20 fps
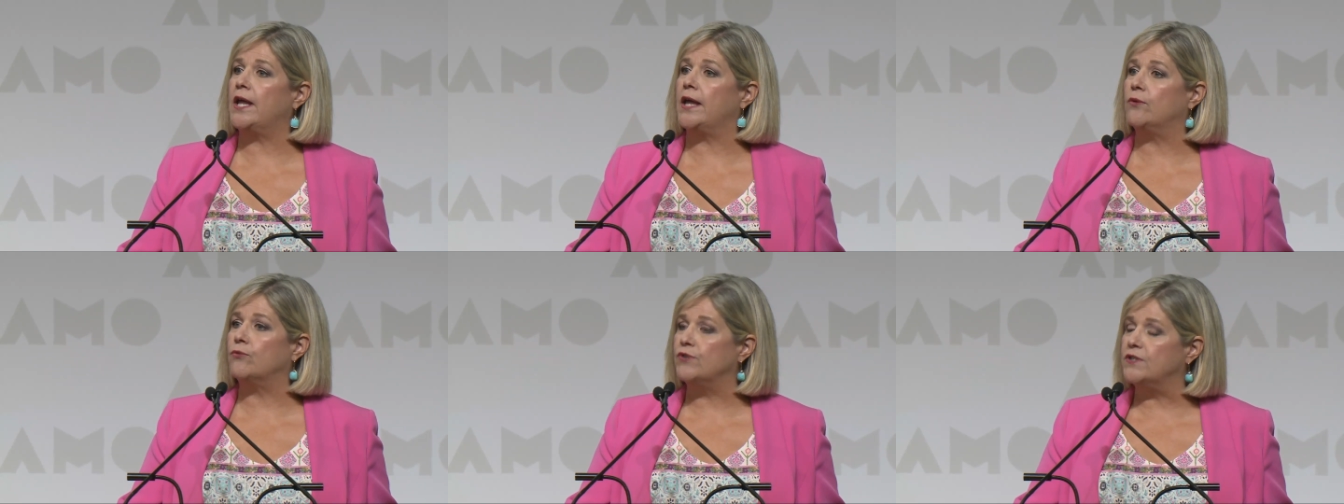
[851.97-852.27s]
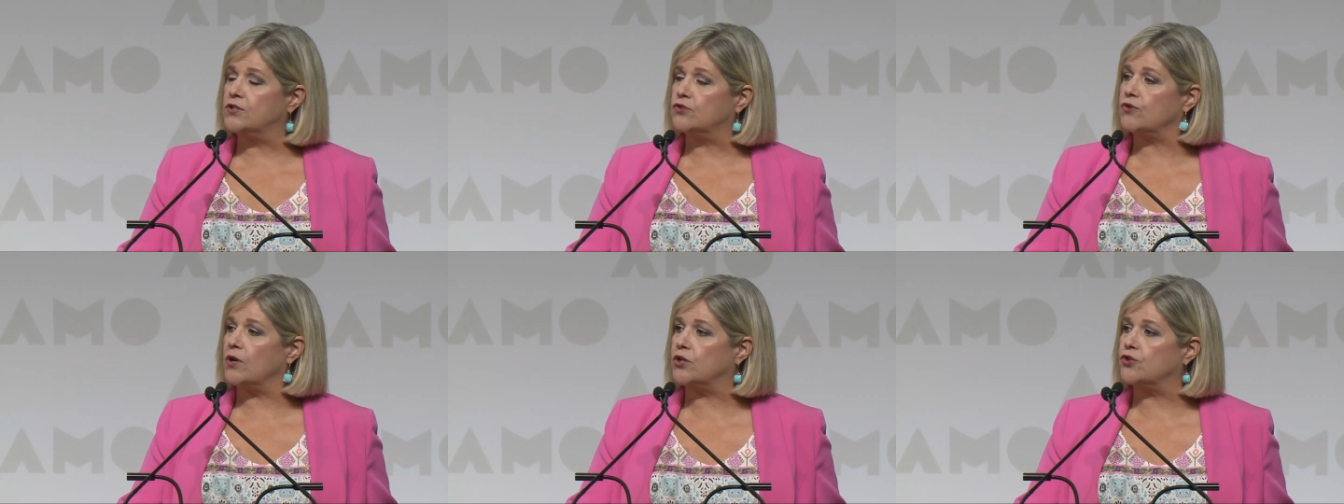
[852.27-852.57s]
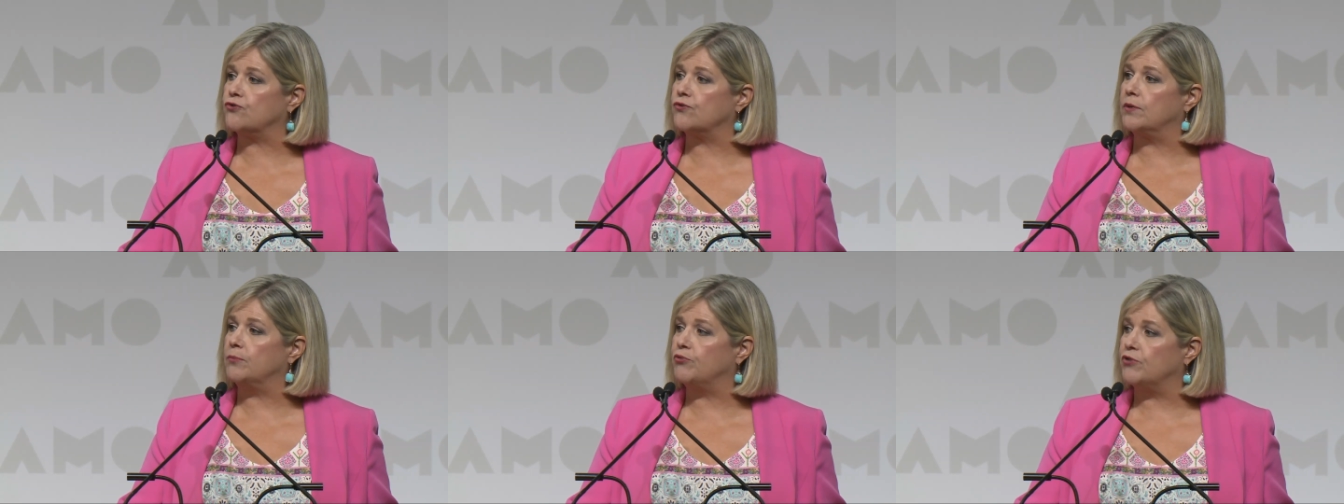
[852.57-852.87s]
and
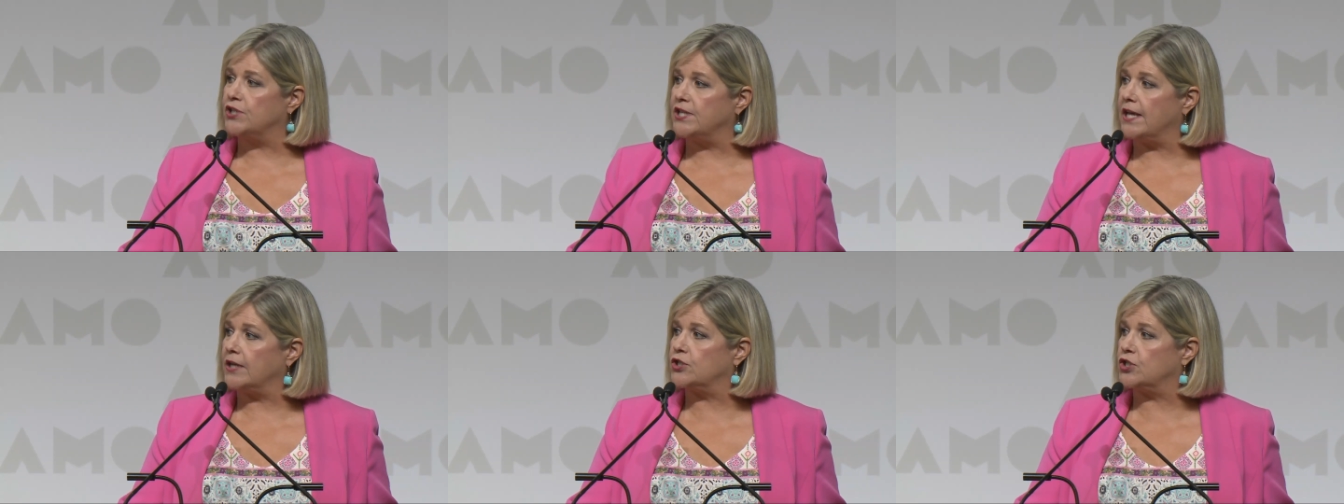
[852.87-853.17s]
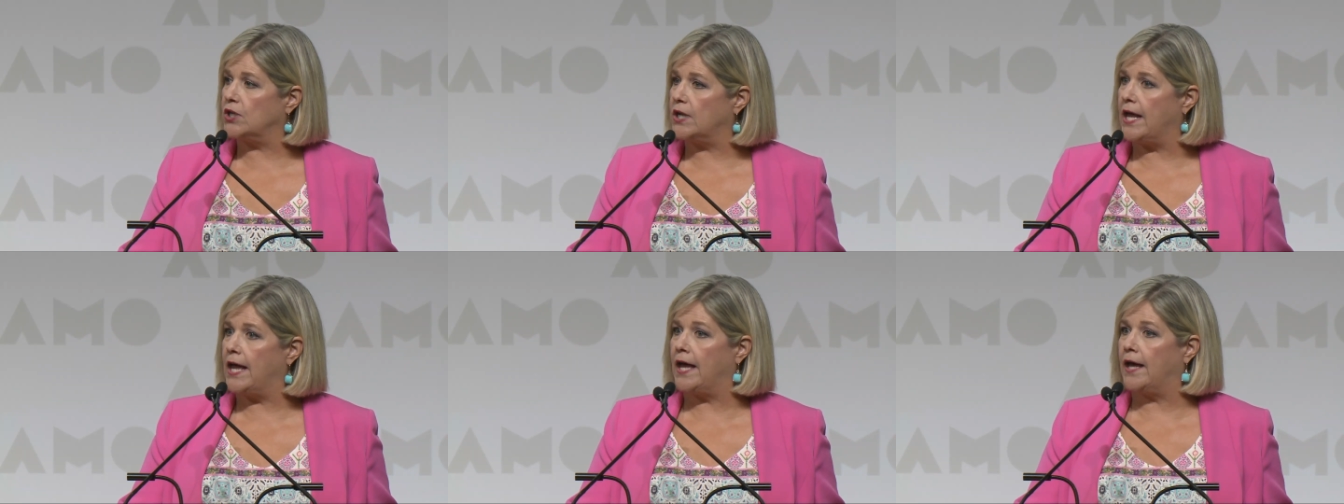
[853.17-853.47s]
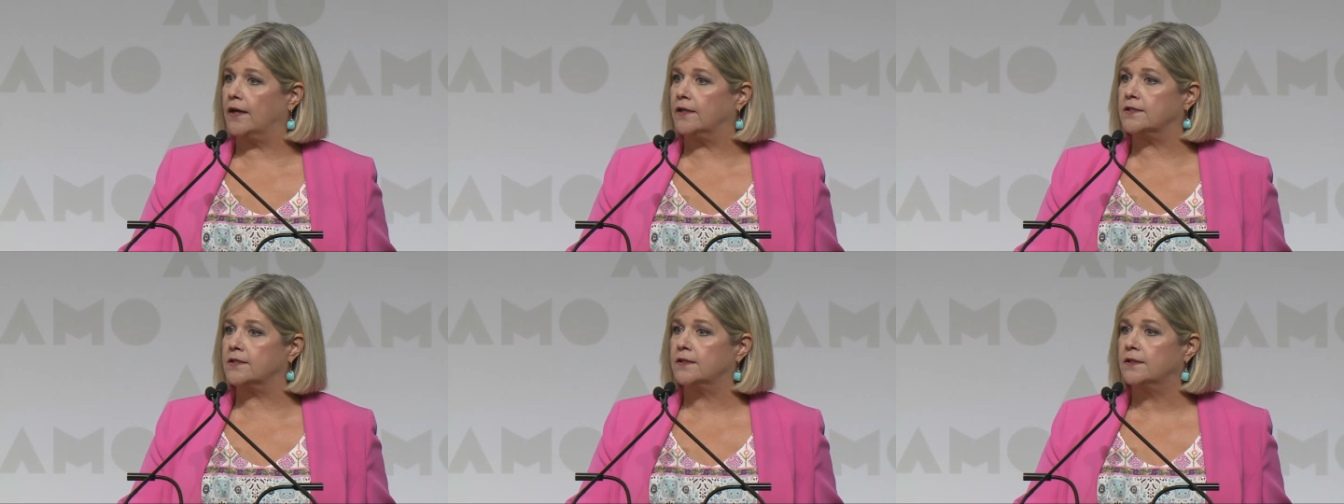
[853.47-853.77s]
Restructuring Protection
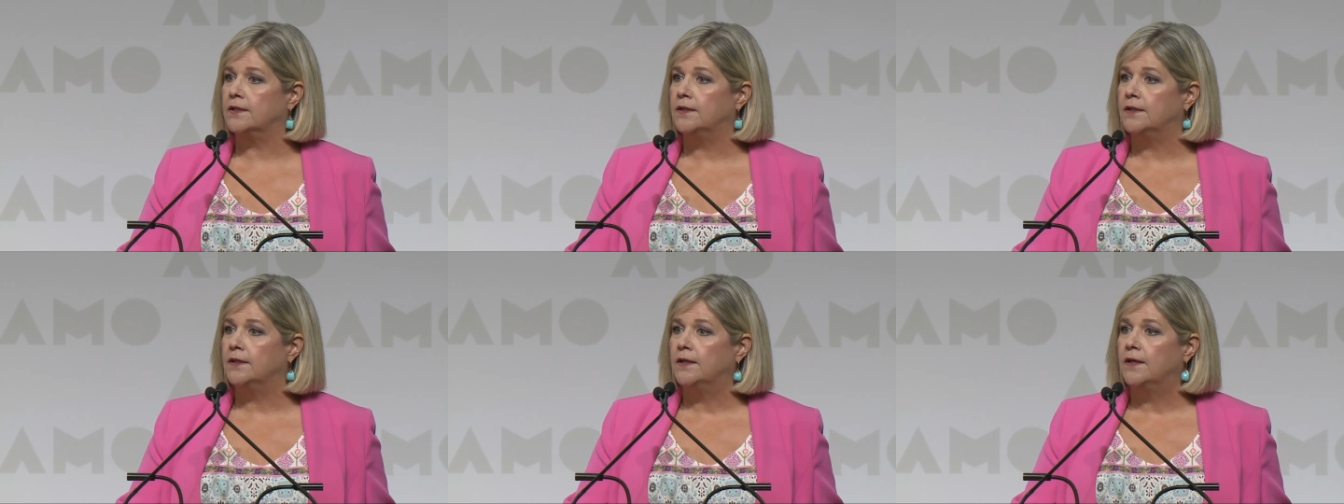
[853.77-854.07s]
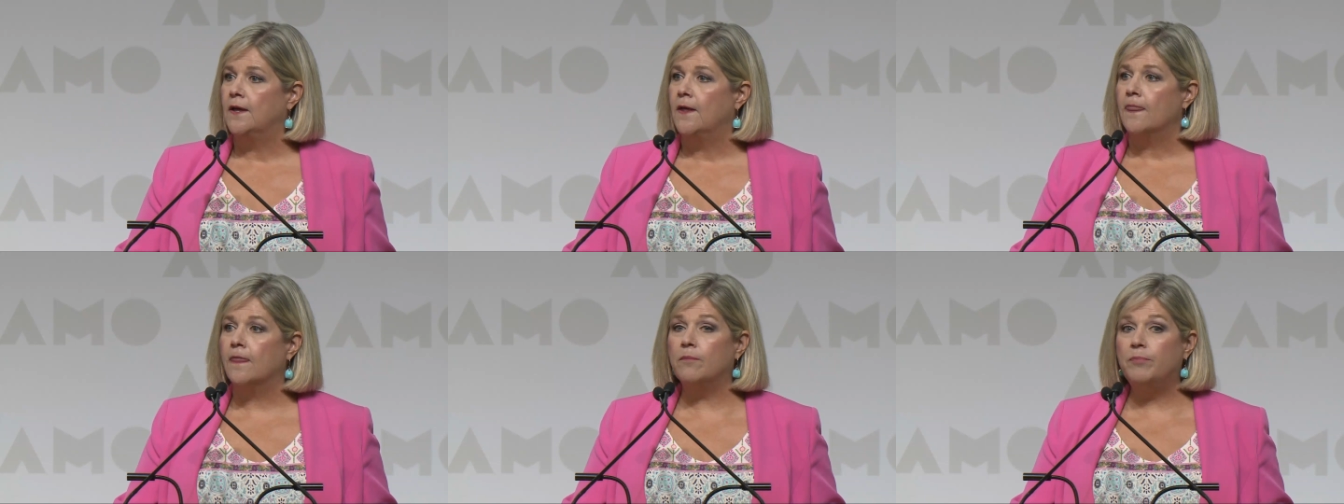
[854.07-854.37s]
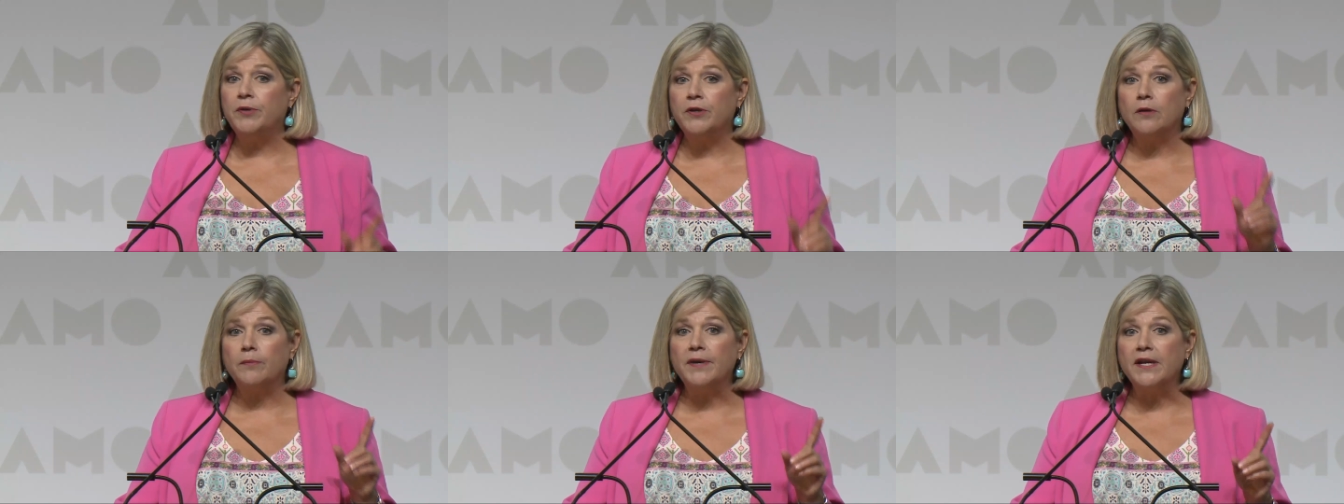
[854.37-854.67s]
Act. The
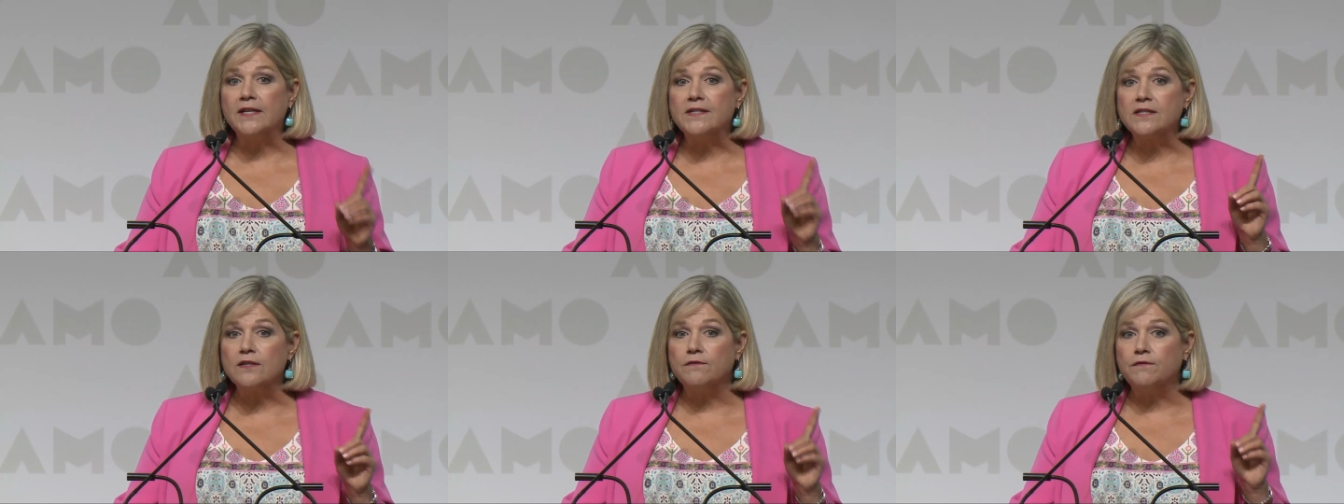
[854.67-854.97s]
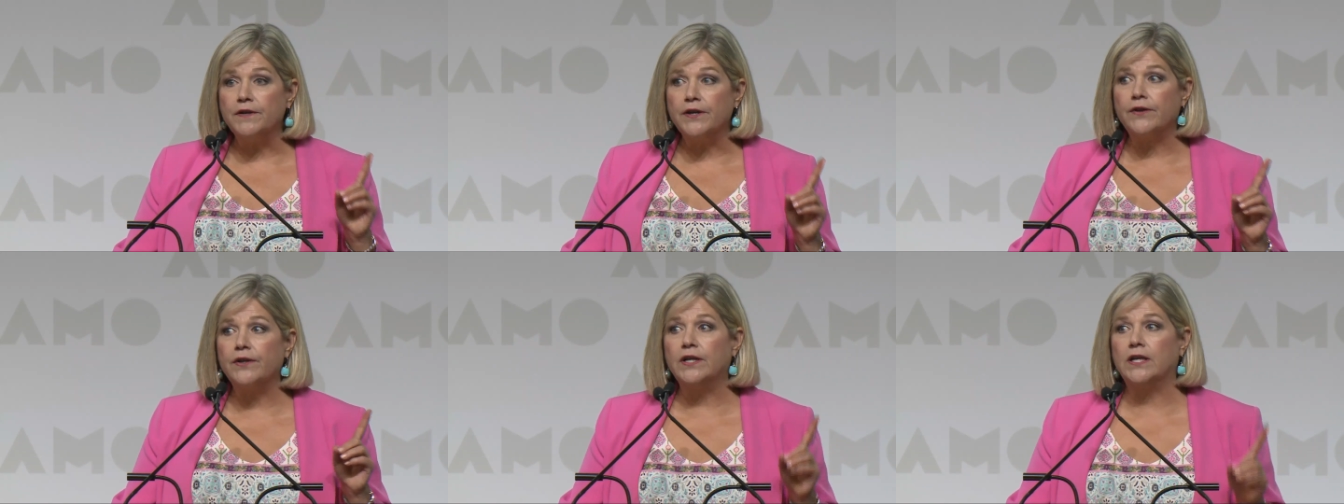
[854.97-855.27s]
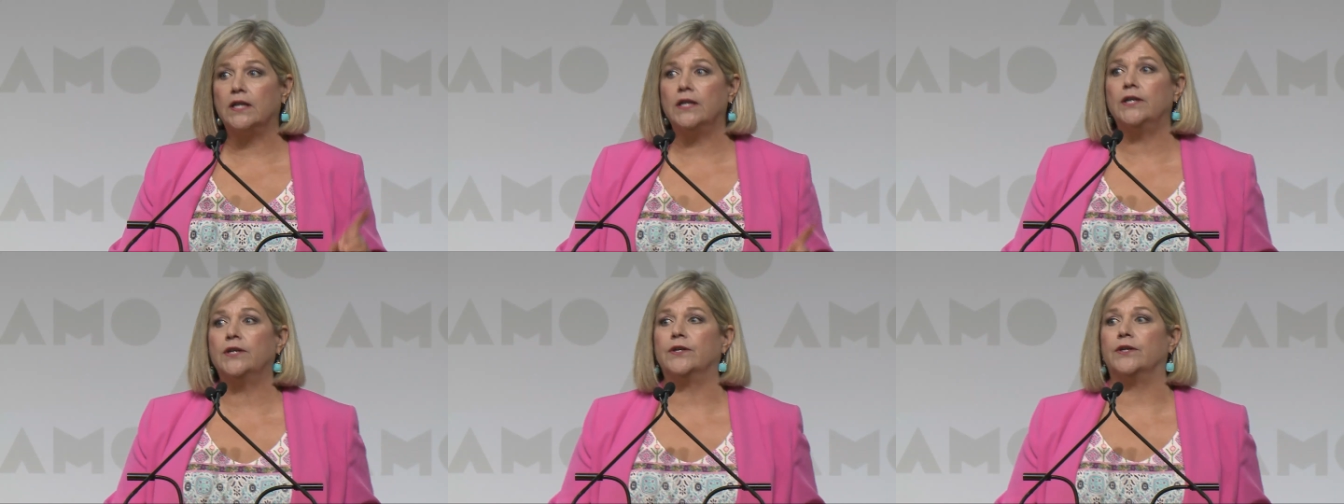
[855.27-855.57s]
bill makes it very
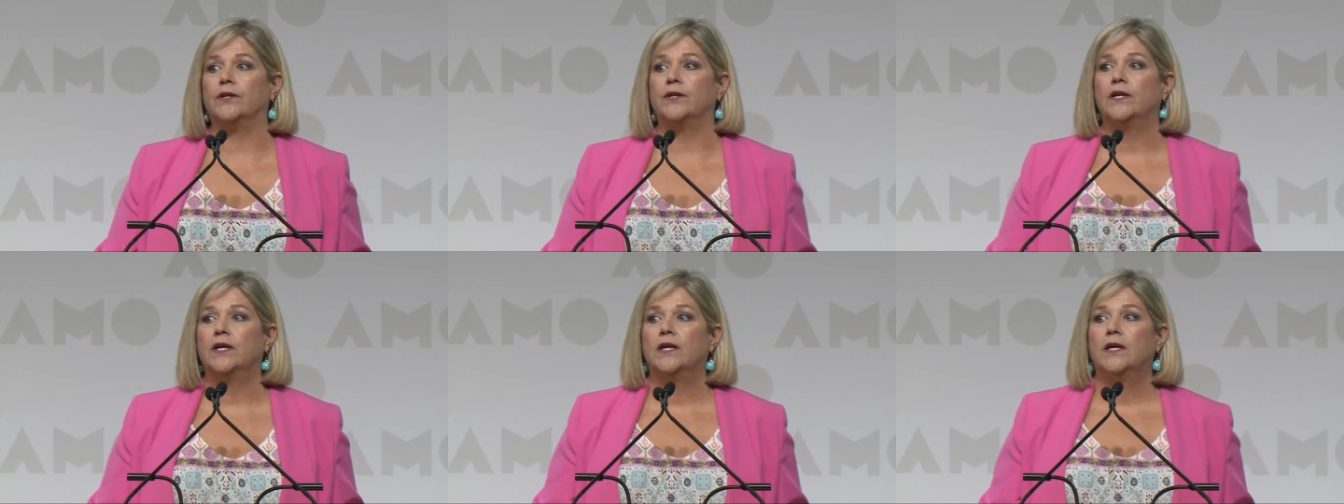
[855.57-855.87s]
clear